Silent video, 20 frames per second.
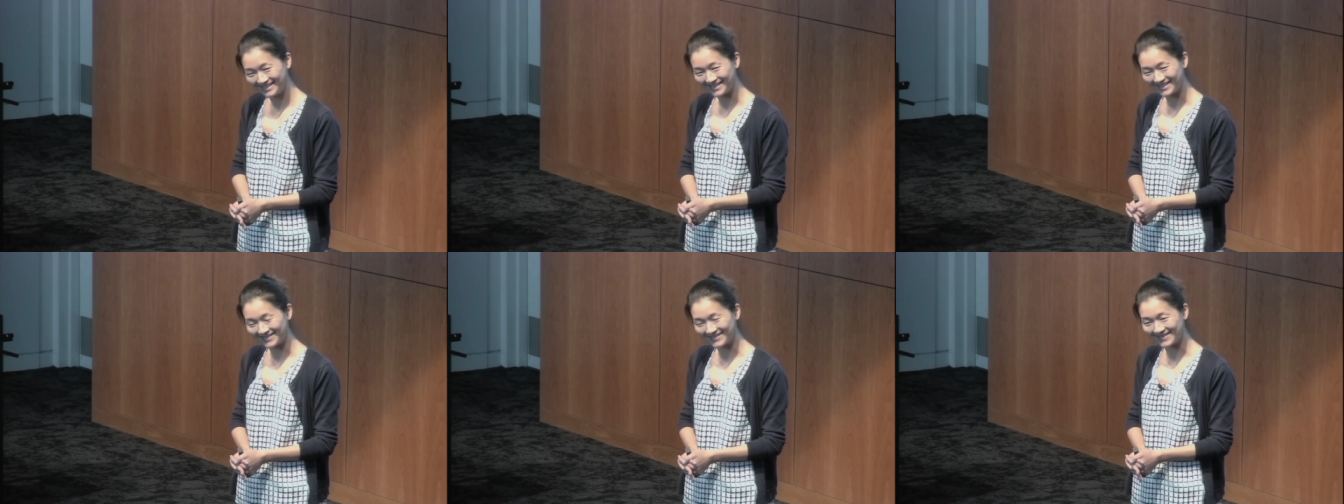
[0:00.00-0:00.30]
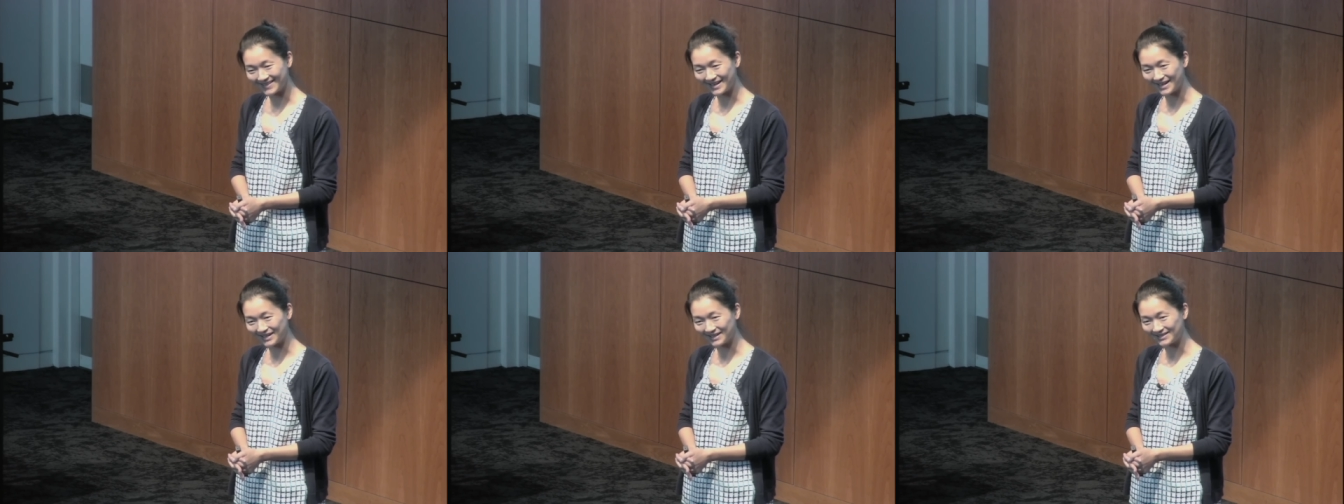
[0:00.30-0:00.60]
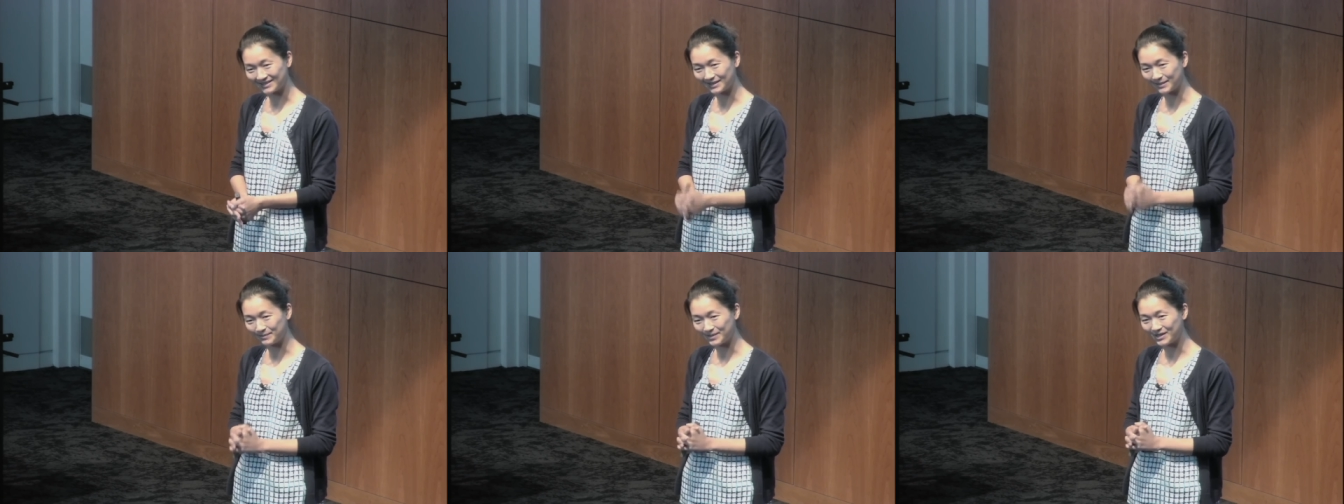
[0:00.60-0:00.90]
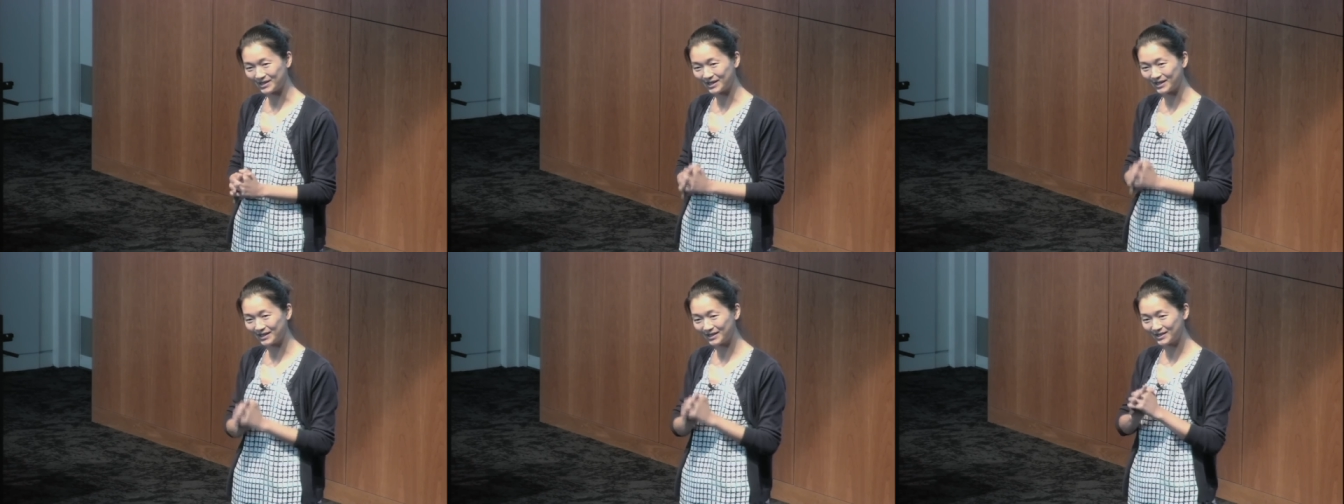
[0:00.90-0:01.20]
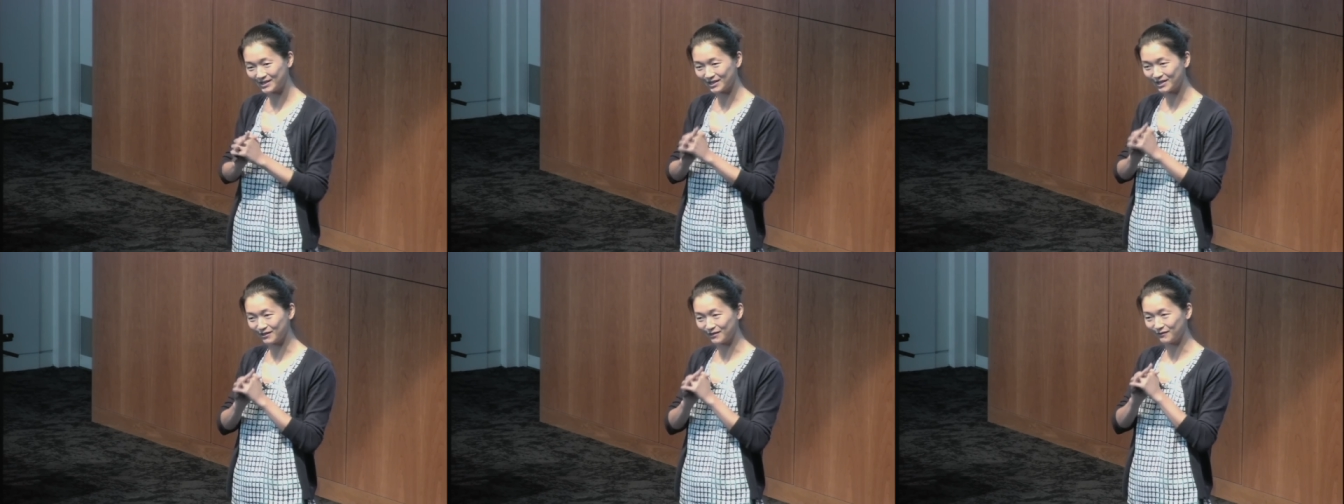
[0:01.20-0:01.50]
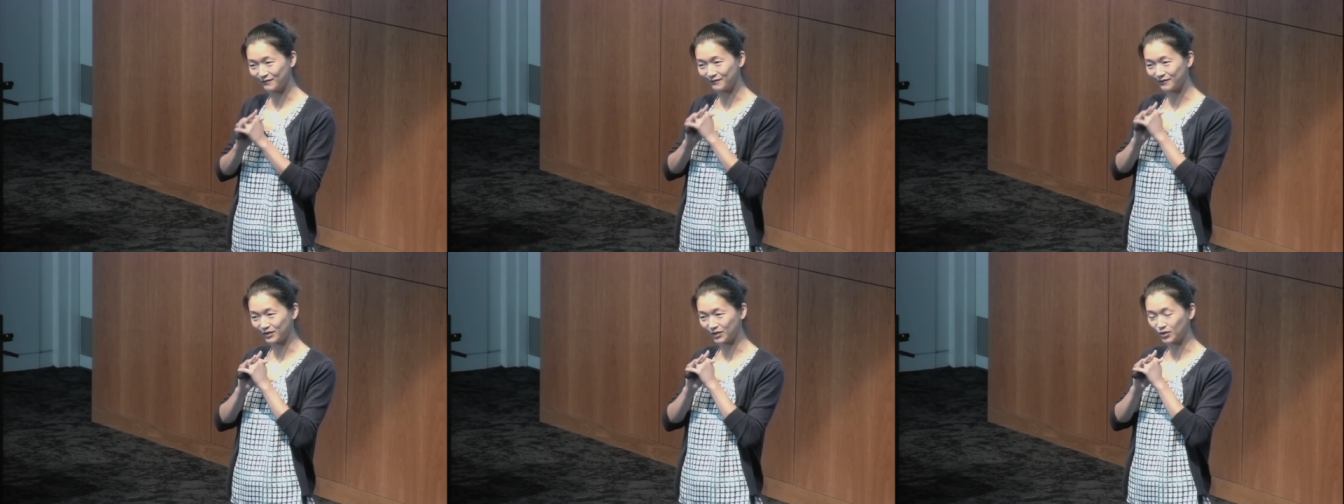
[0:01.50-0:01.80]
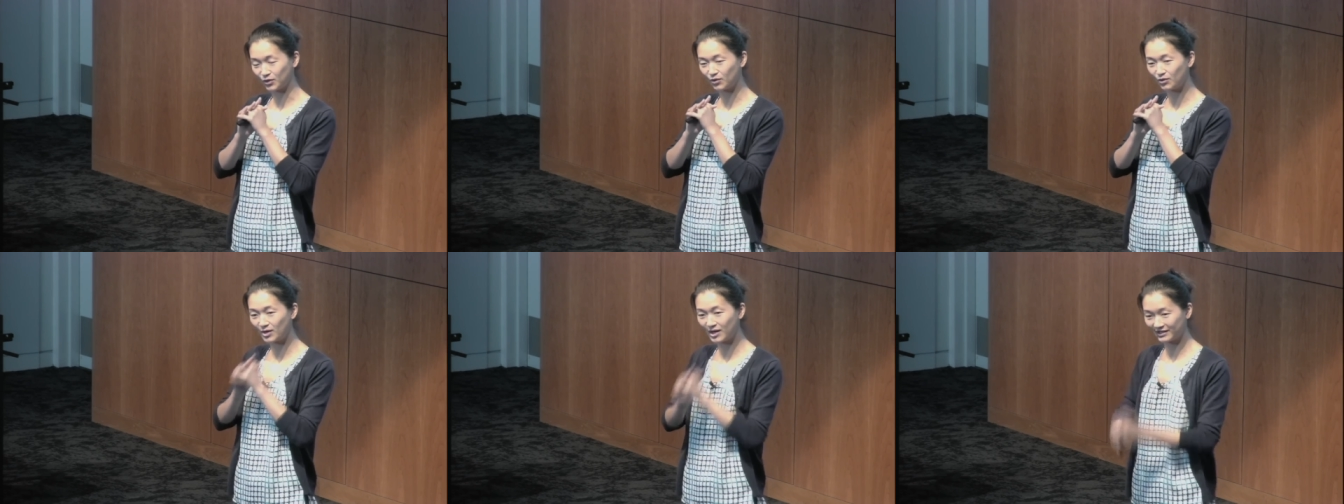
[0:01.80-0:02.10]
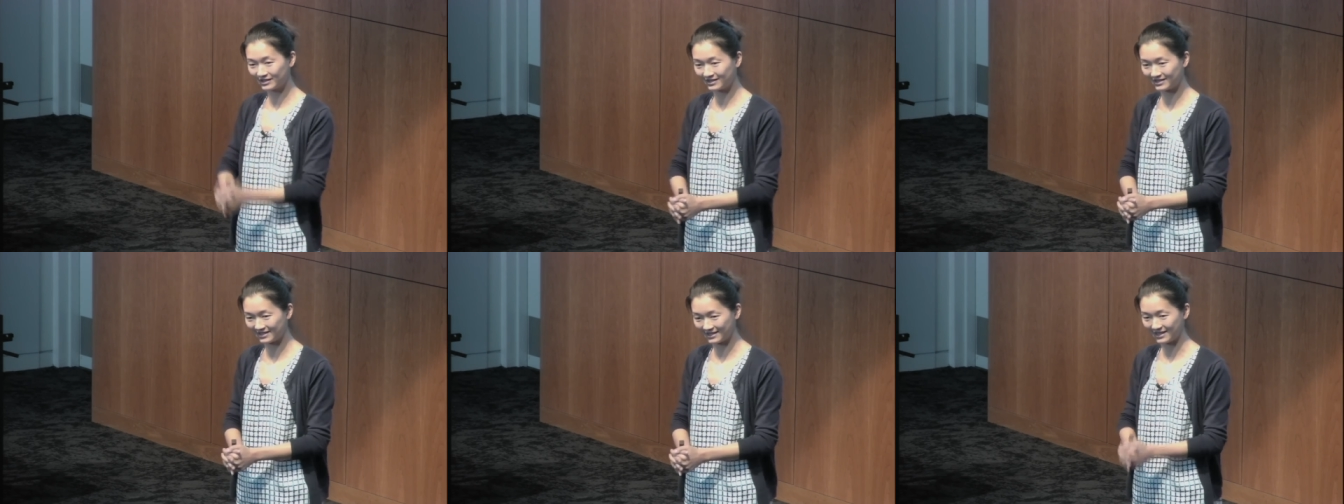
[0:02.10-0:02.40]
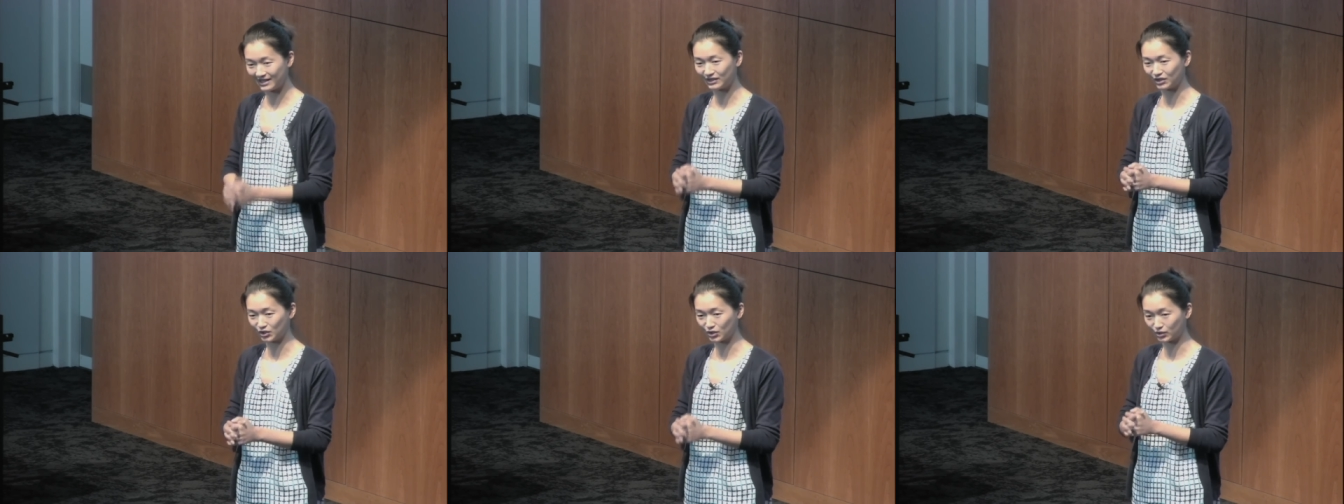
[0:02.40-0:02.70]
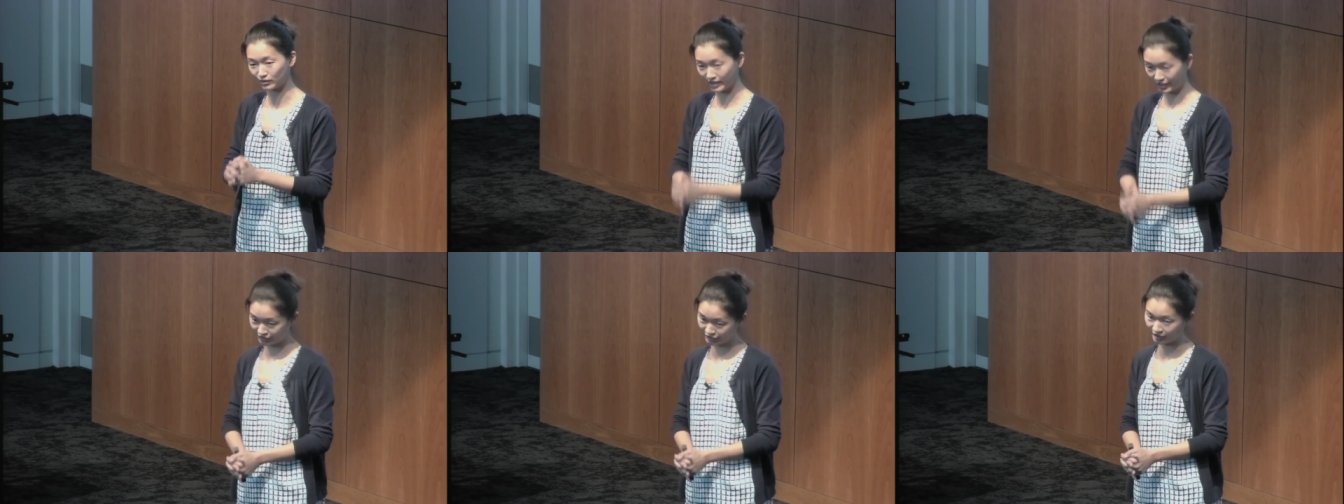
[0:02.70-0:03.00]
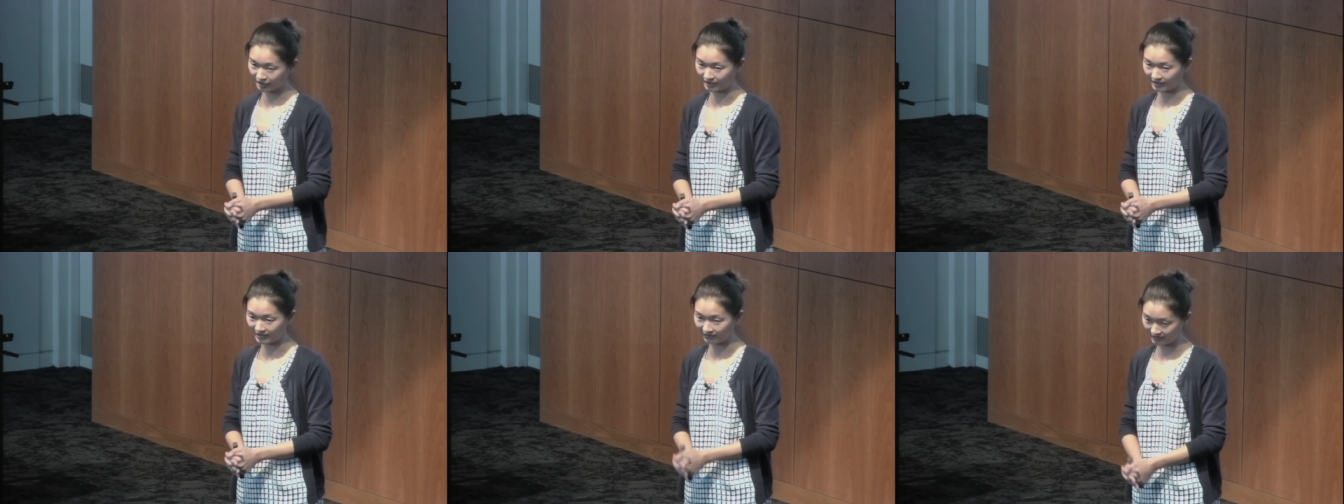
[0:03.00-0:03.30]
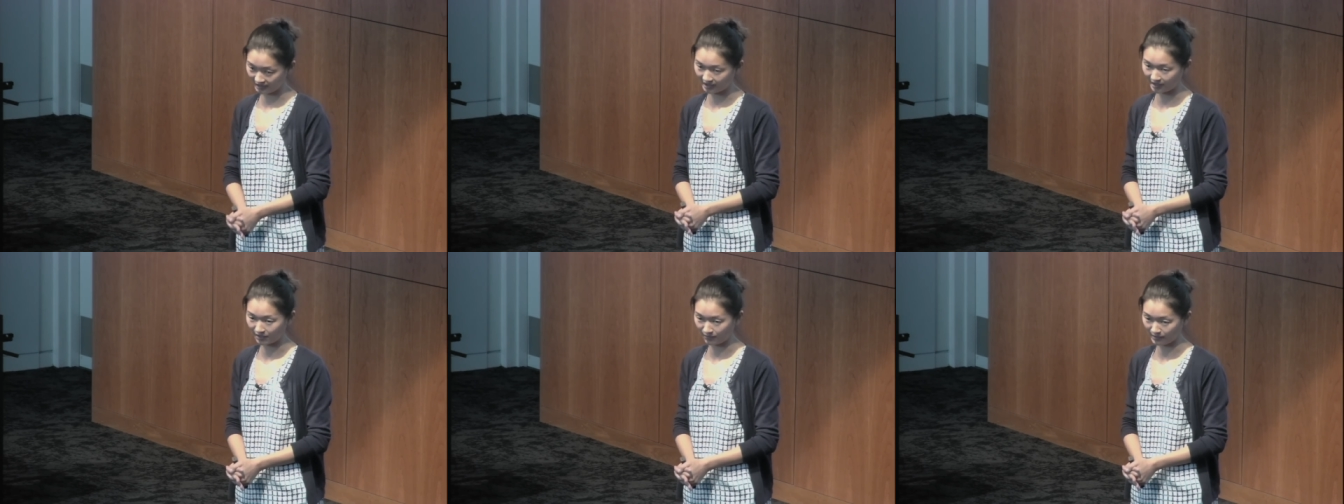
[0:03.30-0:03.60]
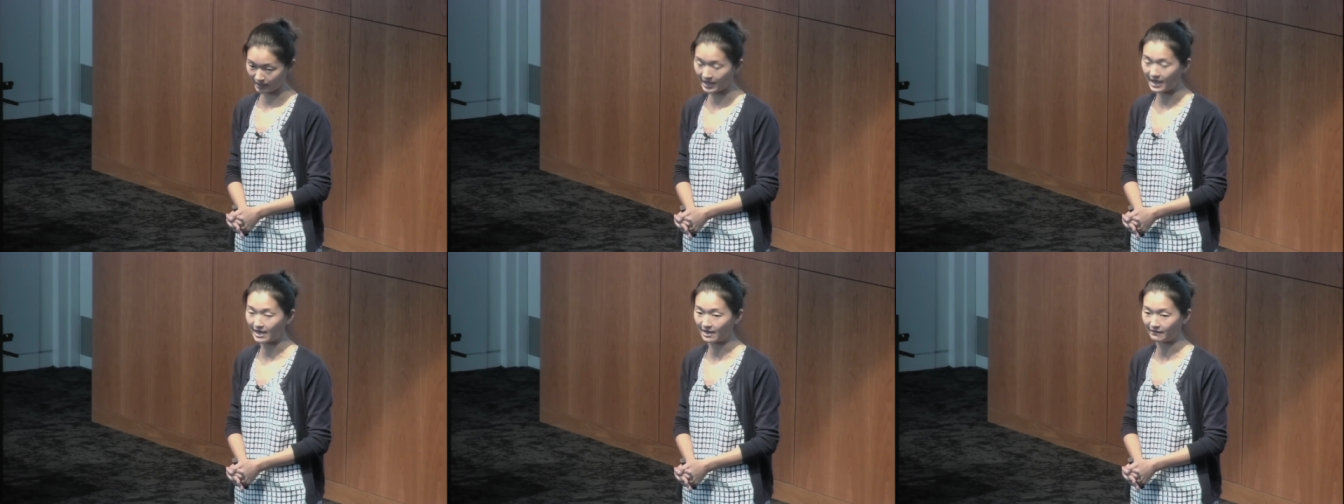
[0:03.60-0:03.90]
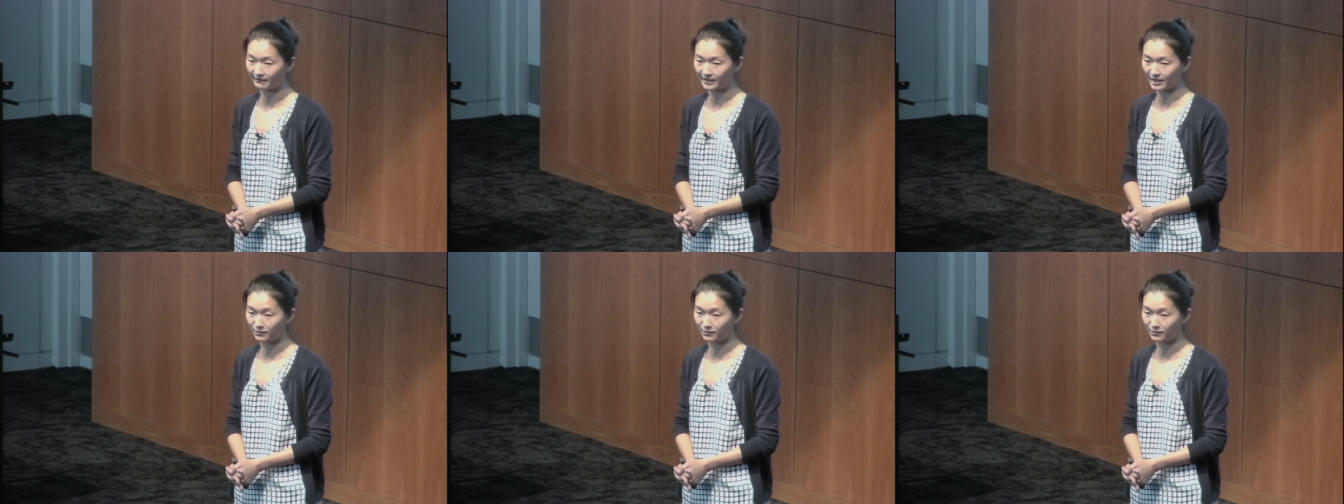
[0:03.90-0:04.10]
is that because of the quantity and the duration of data we have,